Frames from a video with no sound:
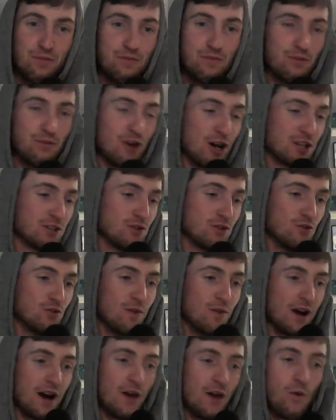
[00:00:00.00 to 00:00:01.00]
brought to you
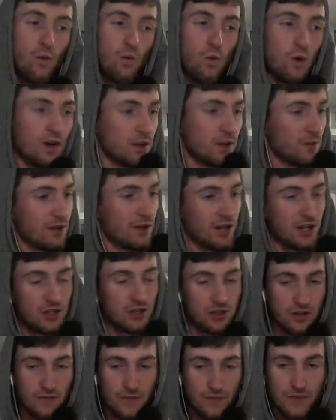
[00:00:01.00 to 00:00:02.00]
by
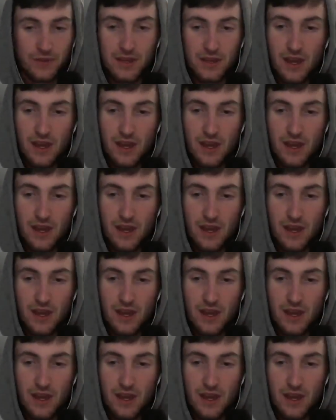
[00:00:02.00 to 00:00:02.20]
100.